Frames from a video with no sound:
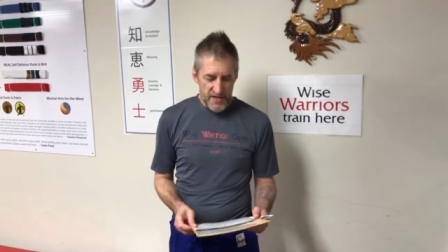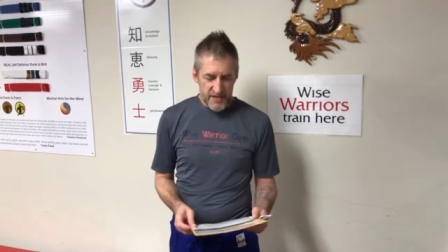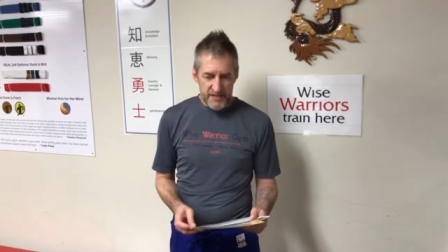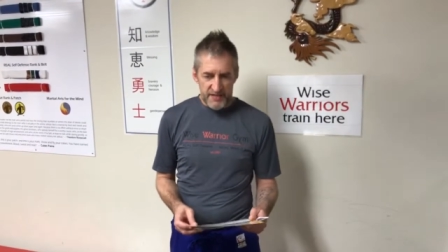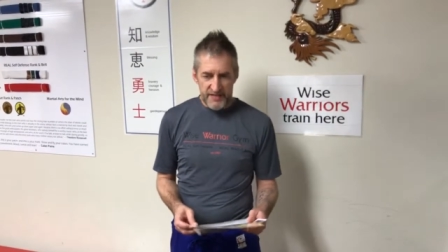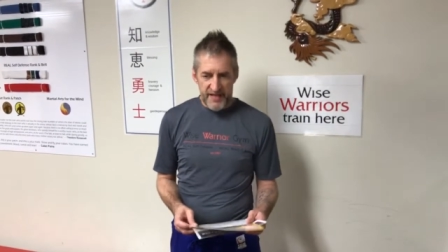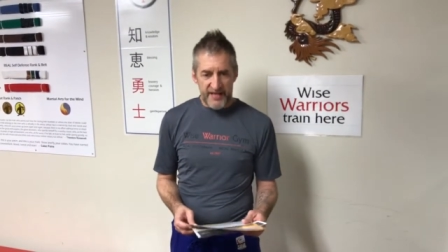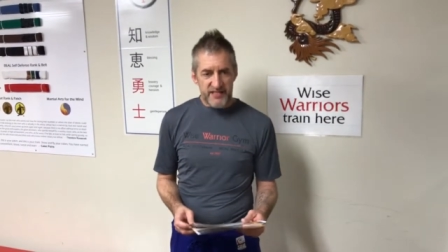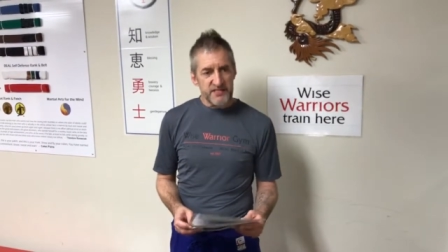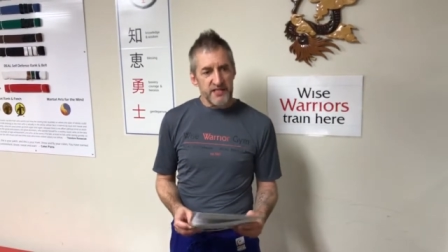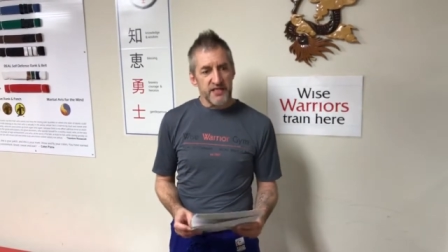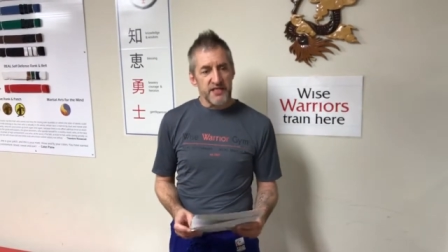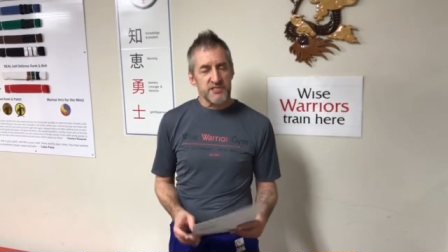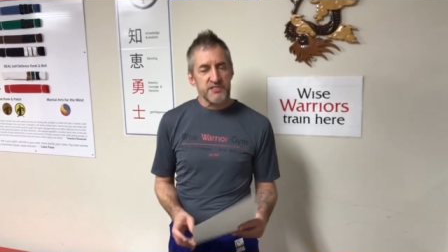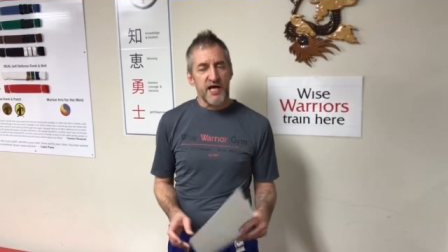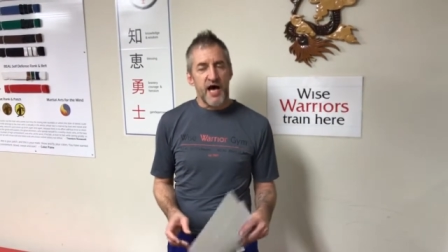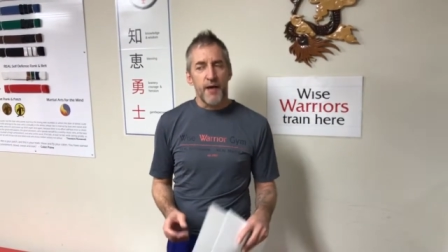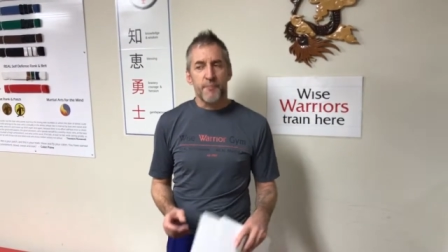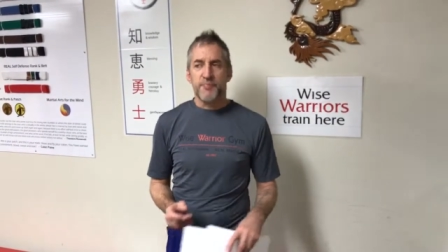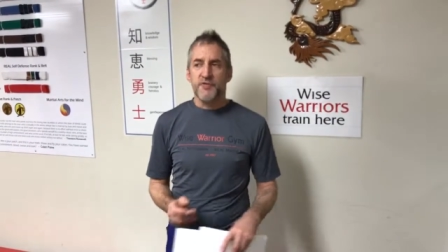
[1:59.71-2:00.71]
Next thing
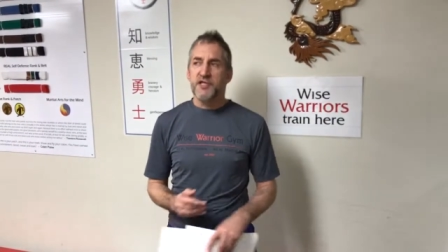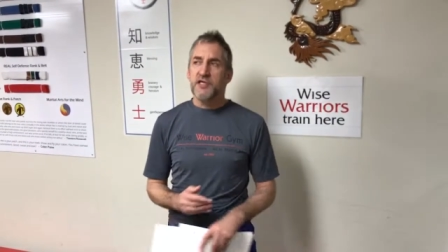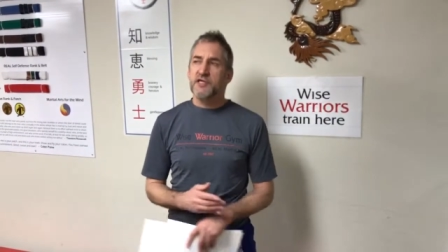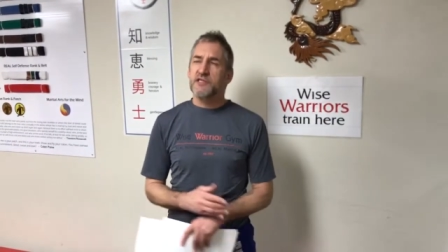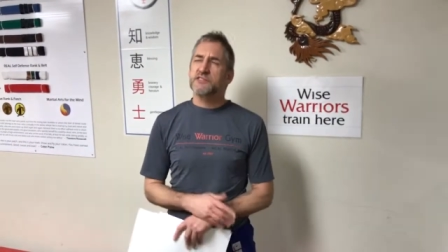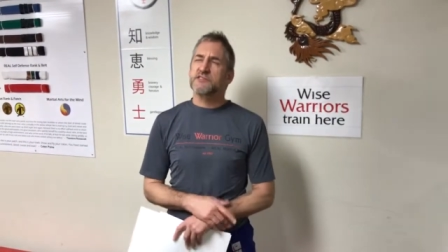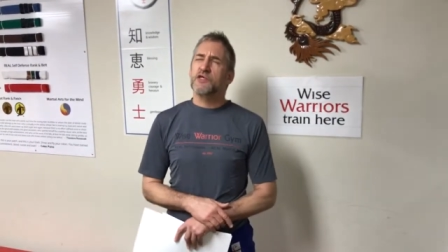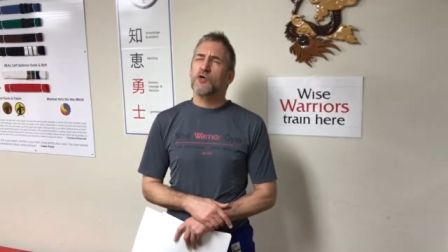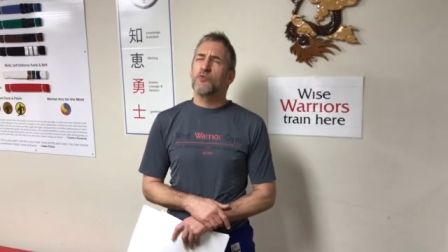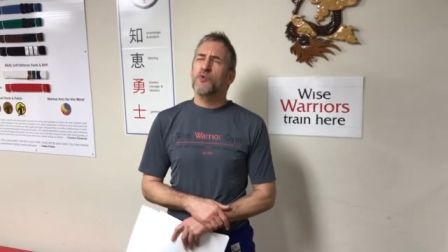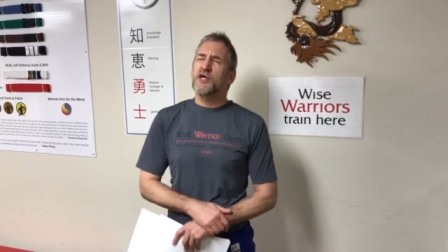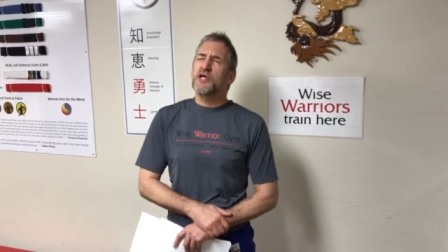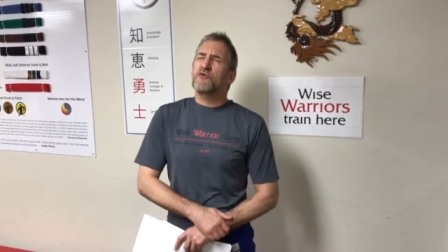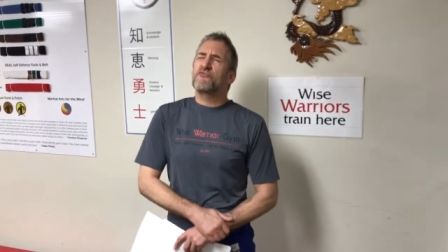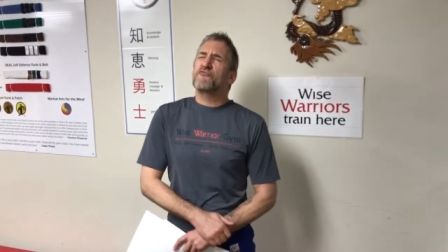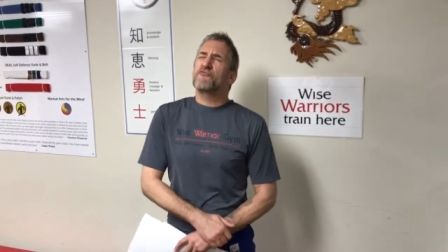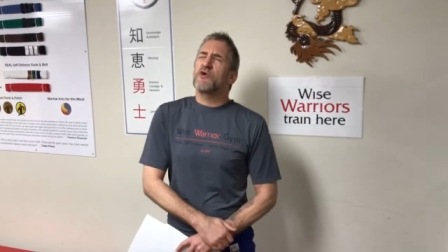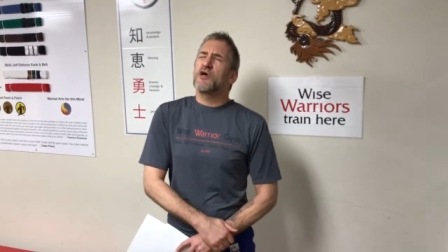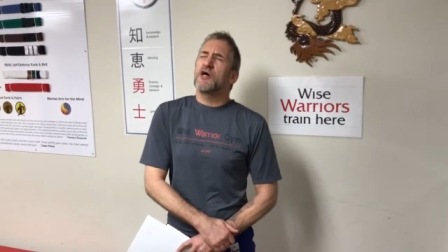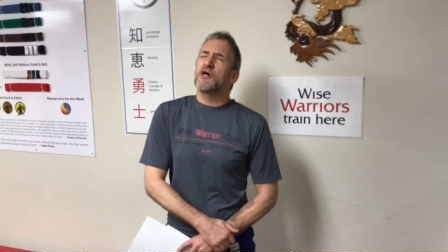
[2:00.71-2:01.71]
that's happening is a week
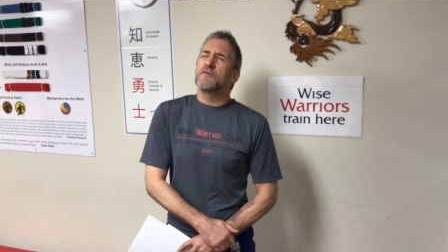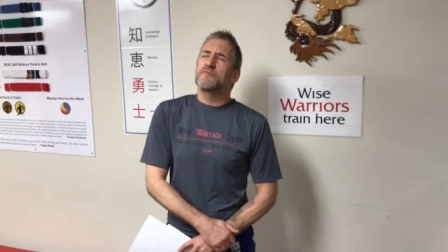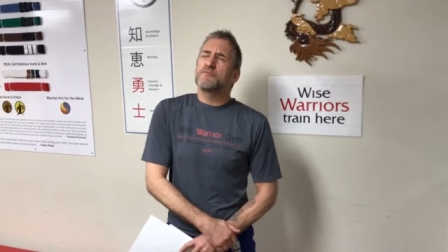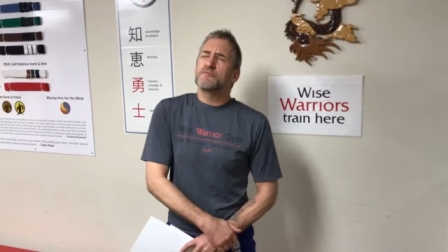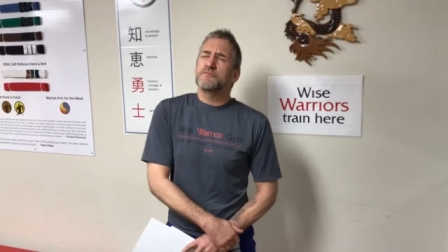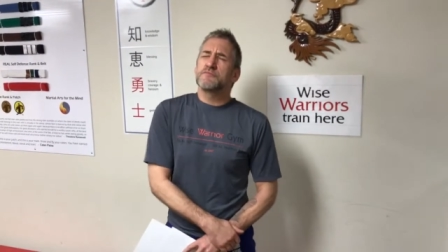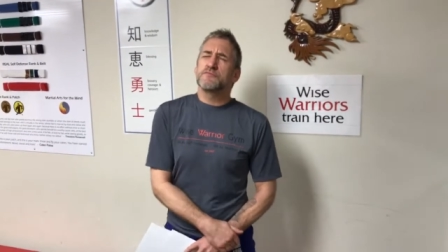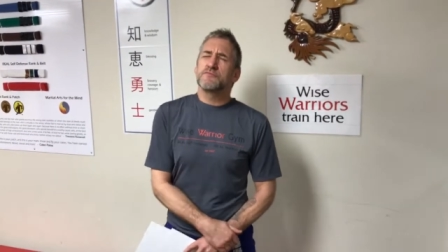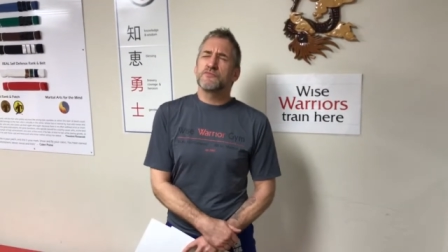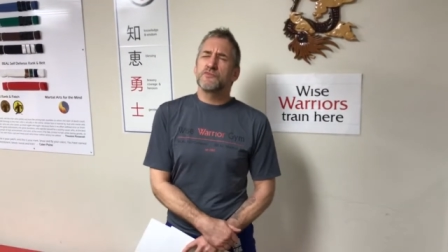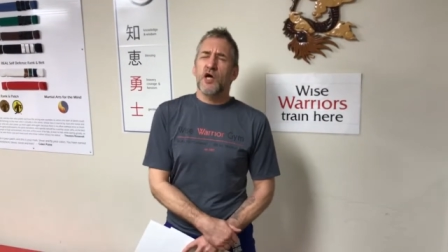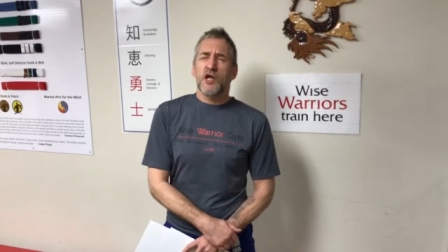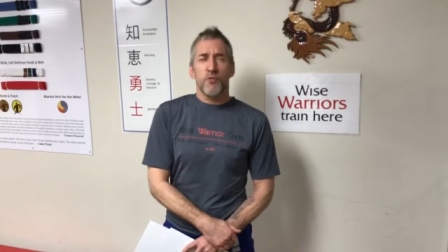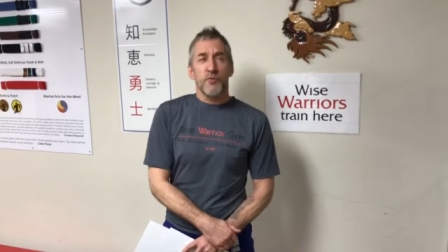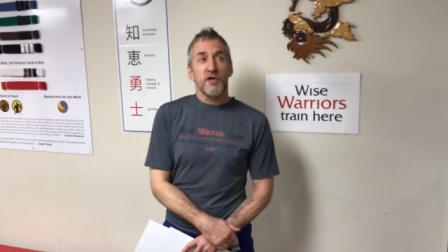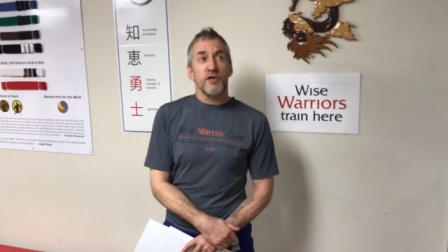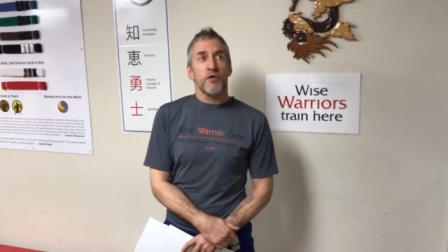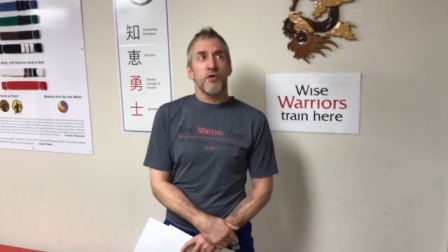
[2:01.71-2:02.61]
from, not a week,